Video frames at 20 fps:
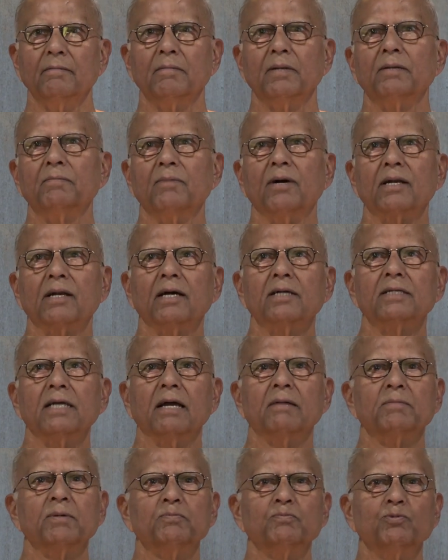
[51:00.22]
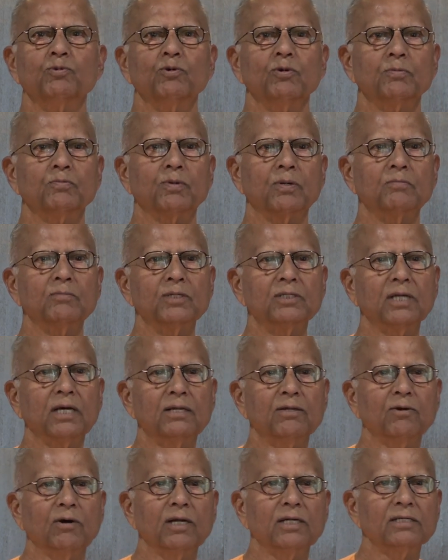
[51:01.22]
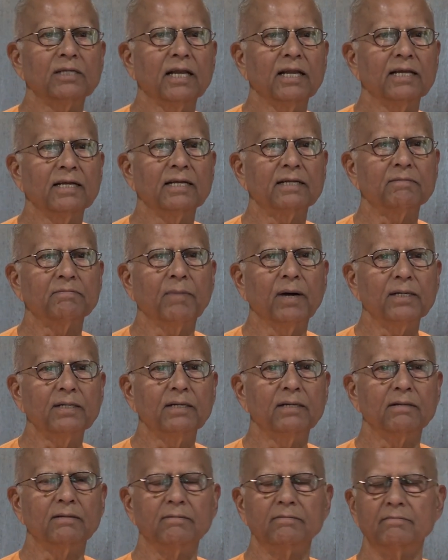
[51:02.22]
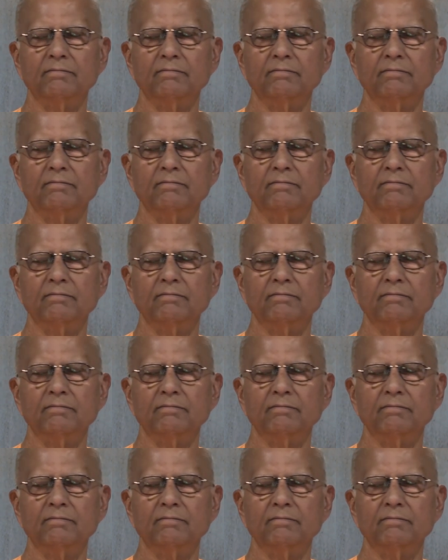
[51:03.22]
But Maharaj, I am a poor brahmachari. Where shall I get money?